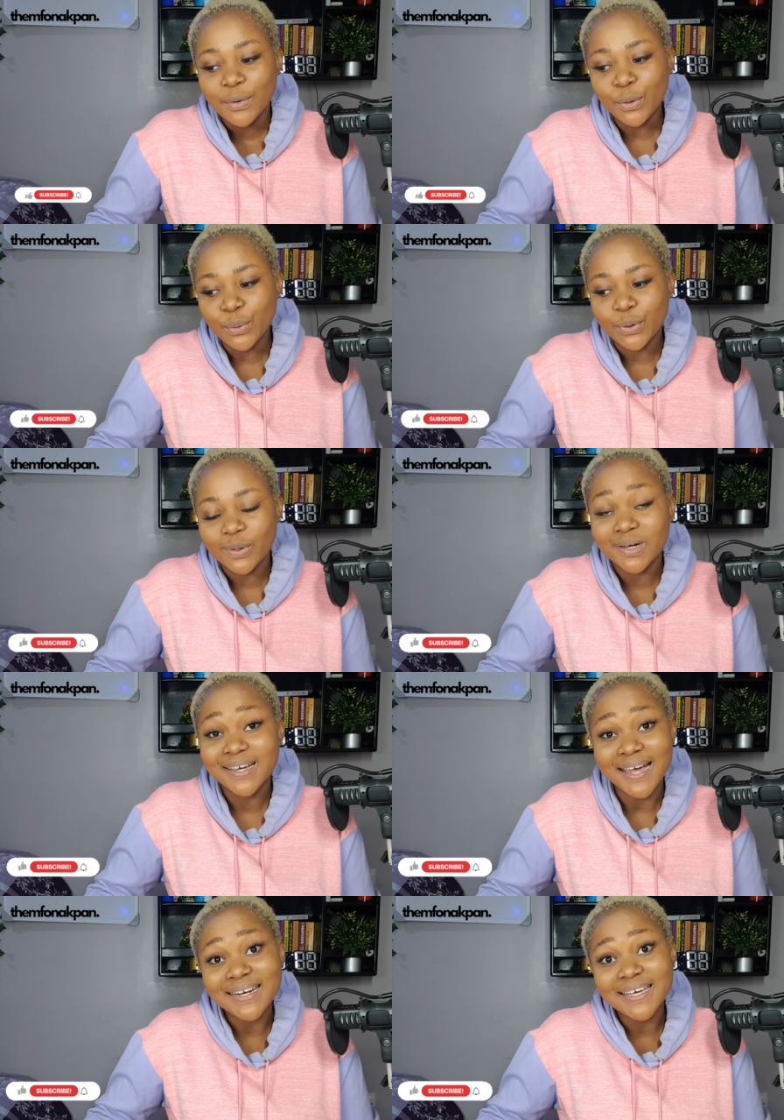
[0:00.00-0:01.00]
whew,
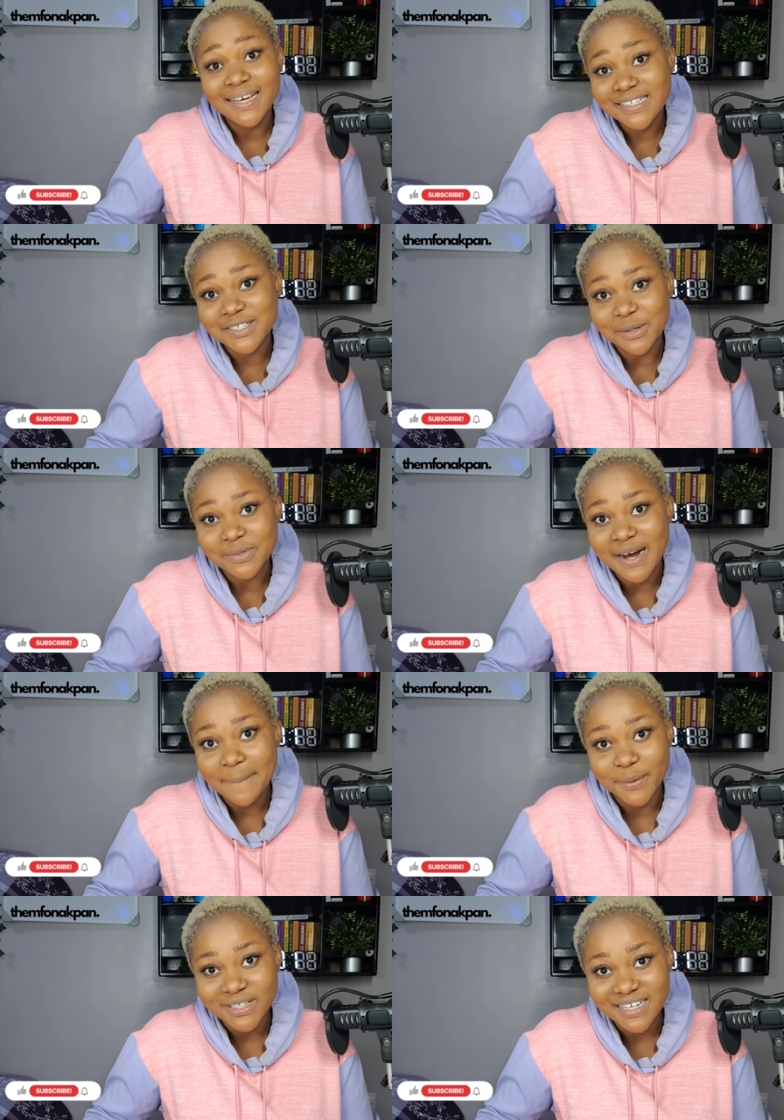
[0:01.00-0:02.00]
kindly hit the
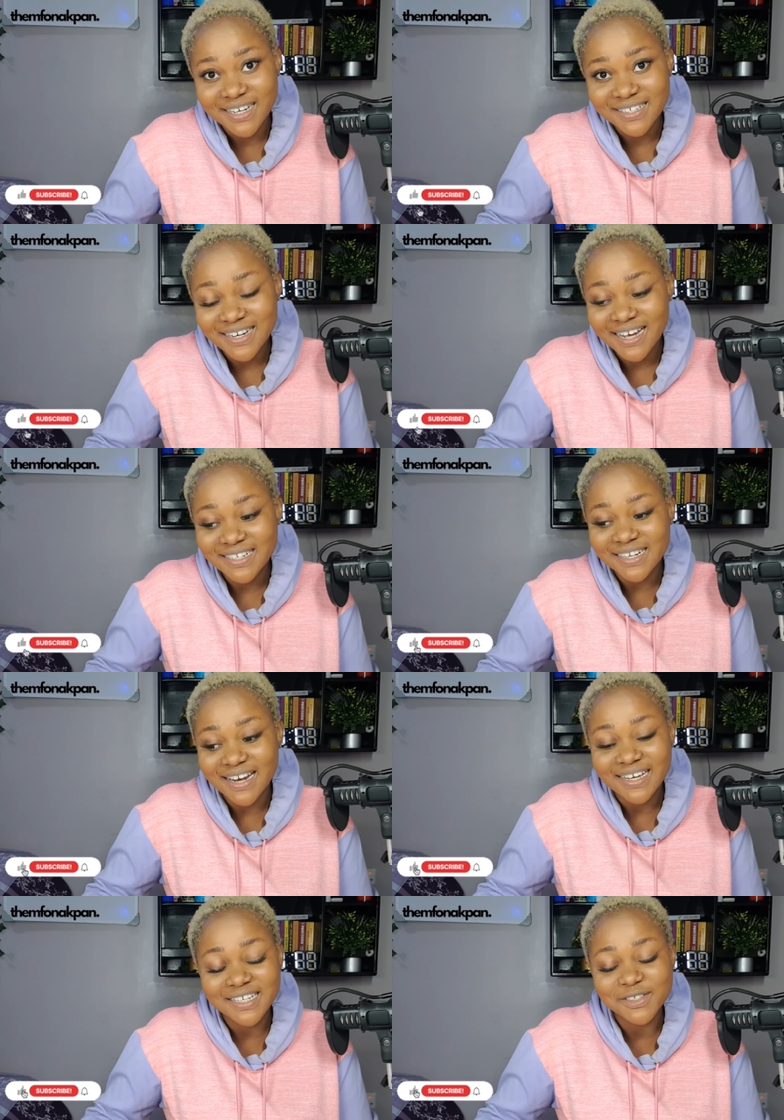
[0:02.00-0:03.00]
subscribe button and
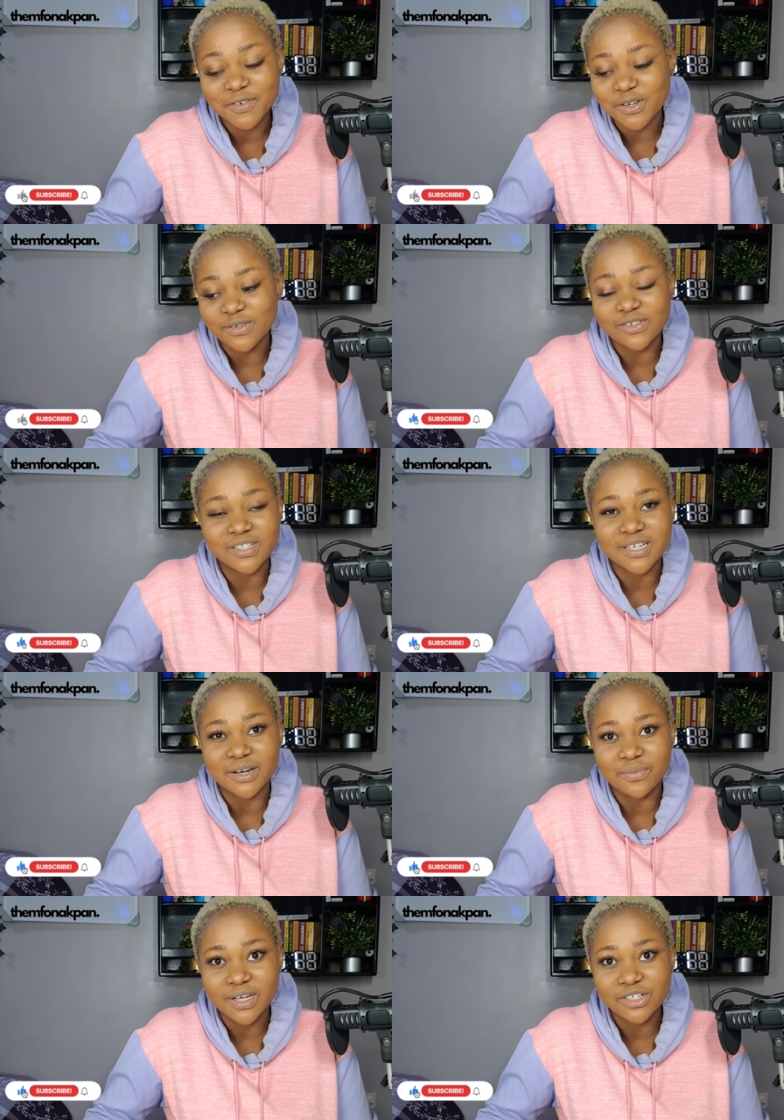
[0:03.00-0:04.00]
like this video so it
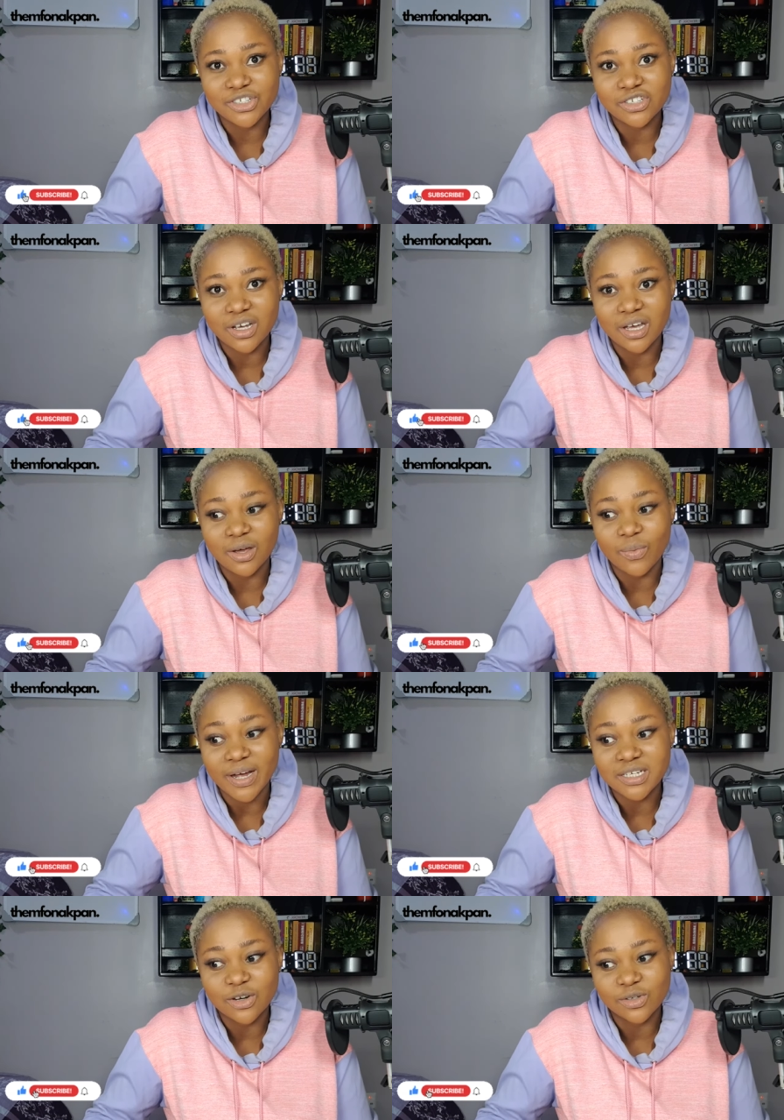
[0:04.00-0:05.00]
can reach a
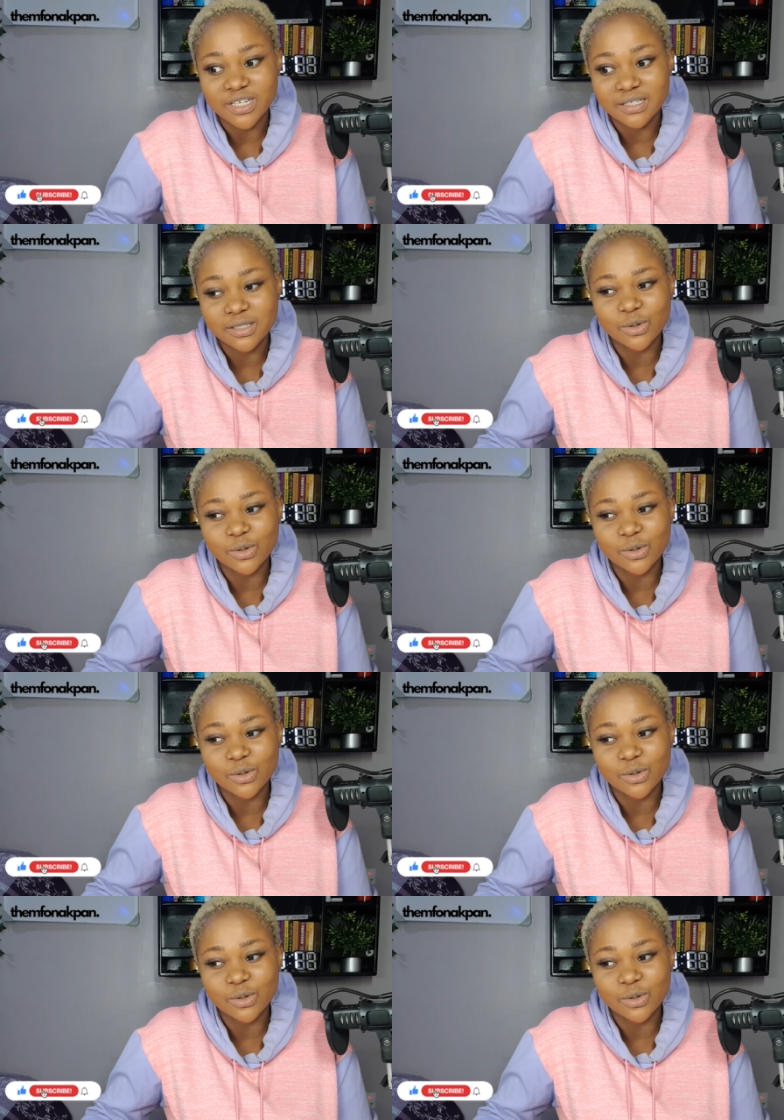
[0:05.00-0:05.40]
wider audience.